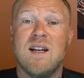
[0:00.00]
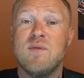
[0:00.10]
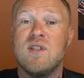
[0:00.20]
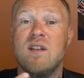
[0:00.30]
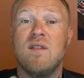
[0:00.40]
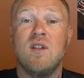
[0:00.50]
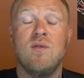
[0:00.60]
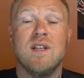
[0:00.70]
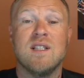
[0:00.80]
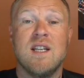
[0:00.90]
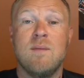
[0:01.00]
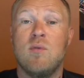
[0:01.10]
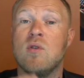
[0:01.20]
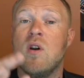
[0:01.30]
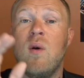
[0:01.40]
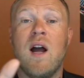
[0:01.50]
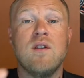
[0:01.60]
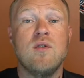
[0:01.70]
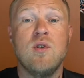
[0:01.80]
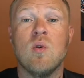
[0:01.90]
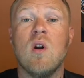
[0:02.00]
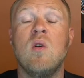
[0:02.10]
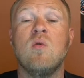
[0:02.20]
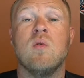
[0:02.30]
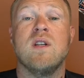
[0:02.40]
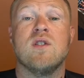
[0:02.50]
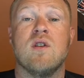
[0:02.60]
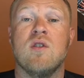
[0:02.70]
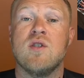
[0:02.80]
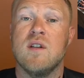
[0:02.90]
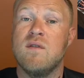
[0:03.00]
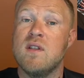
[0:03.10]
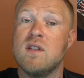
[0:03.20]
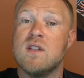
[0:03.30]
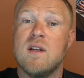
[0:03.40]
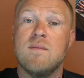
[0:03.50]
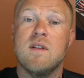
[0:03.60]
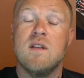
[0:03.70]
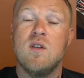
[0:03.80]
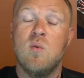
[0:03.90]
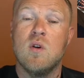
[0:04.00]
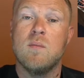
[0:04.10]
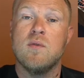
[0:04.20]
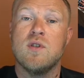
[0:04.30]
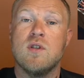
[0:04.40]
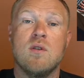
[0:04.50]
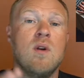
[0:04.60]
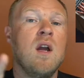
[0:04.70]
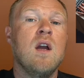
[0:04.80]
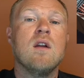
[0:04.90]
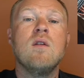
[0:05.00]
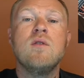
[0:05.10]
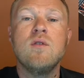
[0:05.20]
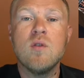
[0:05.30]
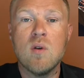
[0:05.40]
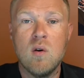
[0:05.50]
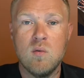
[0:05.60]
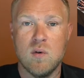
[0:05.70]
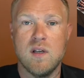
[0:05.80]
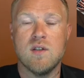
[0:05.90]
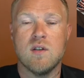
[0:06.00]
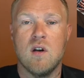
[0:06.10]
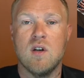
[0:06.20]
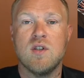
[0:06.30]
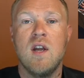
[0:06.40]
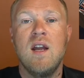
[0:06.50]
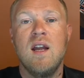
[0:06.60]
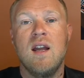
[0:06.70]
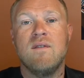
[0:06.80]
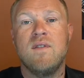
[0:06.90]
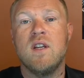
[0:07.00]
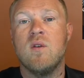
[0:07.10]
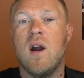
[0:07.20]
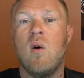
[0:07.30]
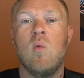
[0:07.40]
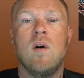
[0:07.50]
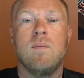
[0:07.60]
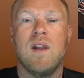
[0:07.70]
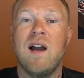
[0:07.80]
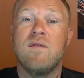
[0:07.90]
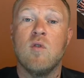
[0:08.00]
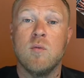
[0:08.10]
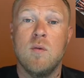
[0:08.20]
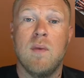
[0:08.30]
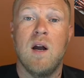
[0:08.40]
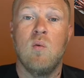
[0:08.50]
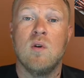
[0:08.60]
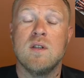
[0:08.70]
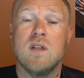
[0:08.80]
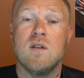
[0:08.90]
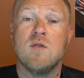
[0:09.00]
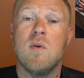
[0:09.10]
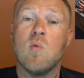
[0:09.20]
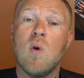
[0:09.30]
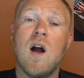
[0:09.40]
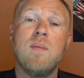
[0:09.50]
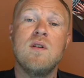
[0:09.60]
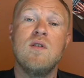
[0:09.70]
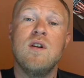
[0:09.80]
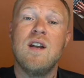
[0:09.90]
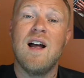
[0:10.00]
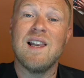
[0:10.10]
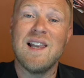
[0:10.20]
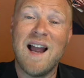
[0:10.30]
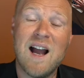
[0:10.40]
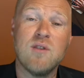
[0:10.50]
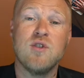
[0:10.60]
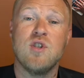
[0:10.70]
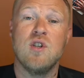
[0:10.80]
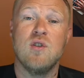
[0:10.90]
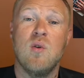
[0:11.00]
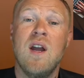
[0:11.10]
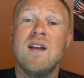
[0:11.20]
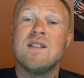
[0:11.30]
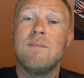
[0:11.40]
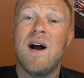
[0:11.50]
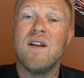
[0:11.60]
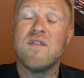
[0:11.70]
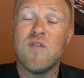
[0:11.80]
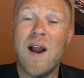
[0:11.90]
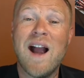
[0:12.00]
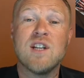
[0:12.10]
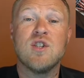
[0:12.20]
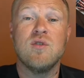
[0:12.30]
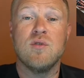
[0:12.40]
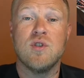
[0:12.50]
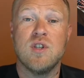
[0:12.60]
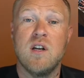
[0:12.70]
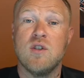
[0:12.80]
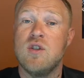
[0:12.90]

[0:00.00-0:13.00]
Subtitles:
I'm just giving you an example. Go out, do your own research. If this is something that you want to pursue, go do your own research and figure out what platform you might want to use. But Robinhood allows you to buy fractional shares.